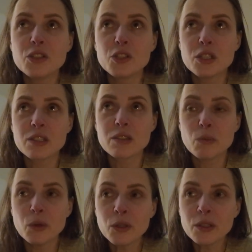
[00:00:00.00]
just
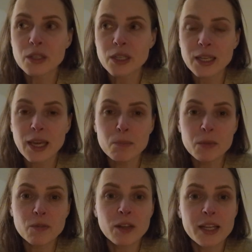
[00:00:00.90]
work. It can
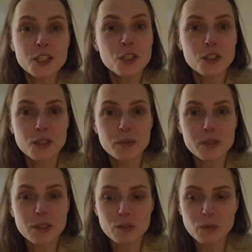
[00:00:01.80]
be
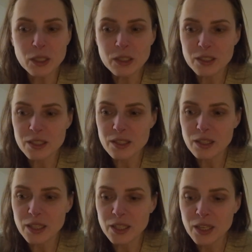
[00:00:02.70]
relationships as well. It's
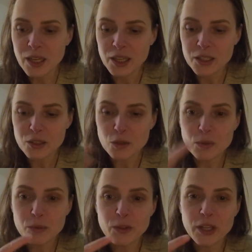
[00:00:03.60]
like,
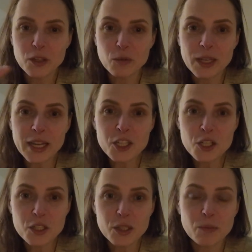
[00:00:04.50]
when we're in a
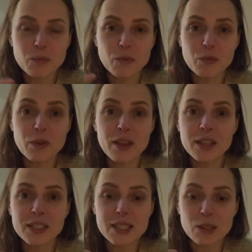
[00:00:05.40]
relationship,
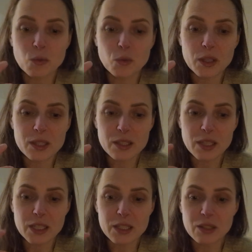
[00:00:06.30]
whether it's a
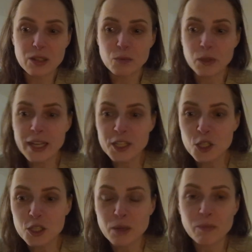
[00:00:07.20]

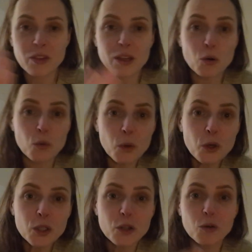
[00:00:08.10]
relationship with our
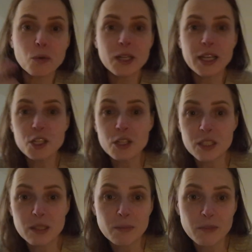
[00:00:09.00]
work or a
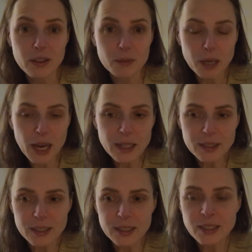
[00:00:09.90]
relationship with a
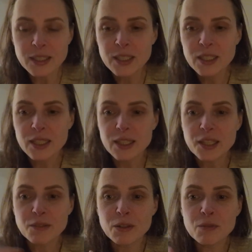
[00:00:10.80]
partner,
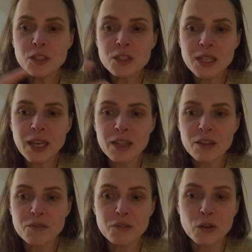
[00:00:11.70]
like when we're
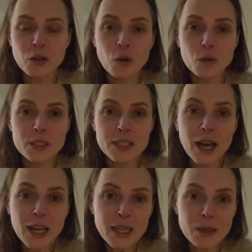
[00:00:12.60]
together for a long
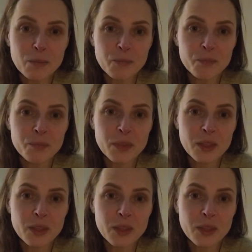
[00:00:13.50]
time,